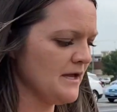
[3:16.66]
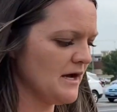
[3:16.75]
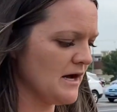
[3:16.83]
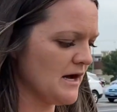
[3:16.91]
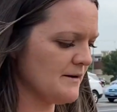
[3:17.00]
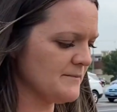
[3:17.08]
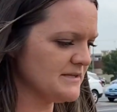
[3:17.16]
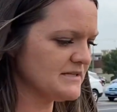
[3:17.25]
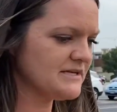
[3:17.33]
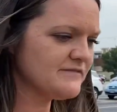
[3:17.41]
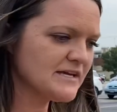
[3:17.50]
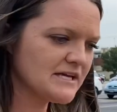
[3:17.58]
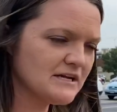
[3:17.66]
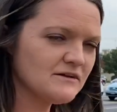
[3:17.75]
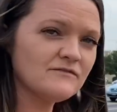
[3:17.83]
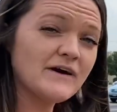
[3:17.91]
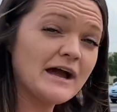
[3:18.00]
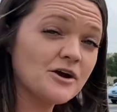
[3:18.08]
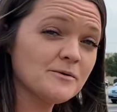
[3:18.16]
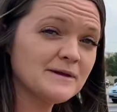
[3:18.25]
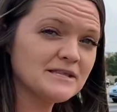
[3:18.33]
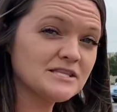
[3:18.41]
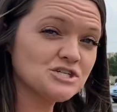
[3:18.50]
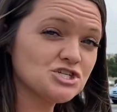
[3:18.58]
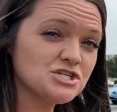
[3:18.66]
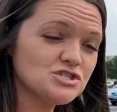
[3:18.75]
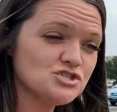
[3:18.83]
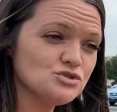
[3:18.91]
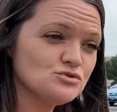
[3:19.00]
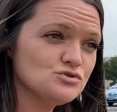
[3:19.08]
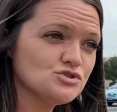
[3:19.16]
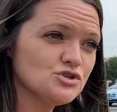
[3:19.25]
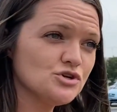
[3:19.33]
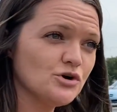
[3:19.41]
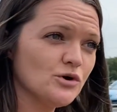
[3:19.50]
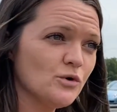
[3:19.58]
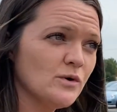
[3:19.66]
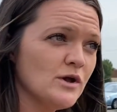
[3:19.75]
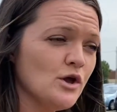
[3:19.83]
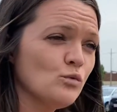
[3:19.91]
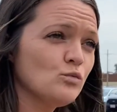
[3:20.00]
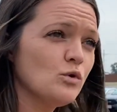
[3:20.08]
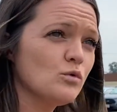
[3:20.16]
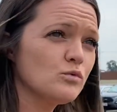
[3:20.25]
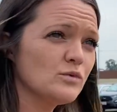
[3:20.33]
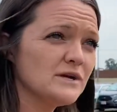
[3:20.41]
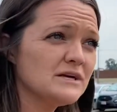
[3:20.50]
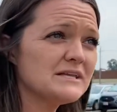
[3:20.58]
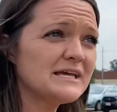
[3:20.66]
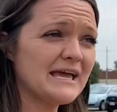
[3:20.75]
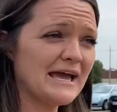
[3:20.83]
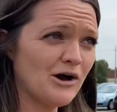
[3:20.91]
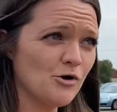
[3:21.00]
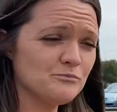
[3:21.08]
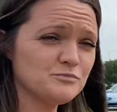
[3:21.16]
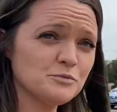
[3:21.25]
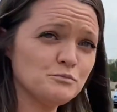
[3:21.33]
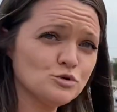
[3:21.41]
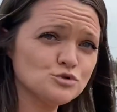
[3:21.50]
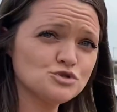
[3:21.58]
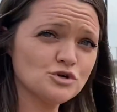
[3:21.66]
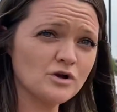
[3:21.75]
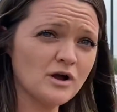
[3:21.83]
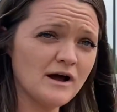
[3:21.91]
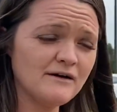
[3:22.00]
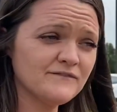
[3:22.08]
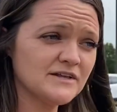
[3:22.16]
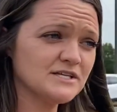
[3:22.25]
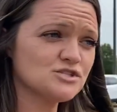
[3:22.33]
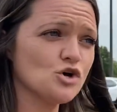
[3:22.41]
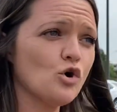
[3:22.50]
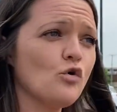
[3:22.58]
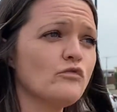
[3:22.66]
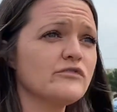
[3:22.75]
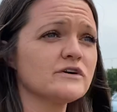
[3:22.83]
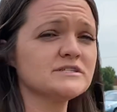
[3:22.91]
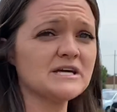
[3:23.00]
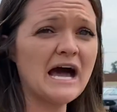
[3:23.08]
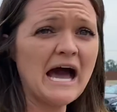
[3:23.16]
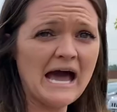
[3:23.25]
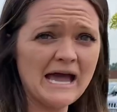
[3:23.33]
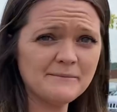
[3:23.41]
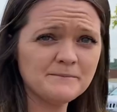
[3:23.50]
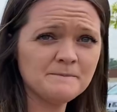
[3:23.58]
and leaving an environment that she's used to will really help to boost her confidence over time.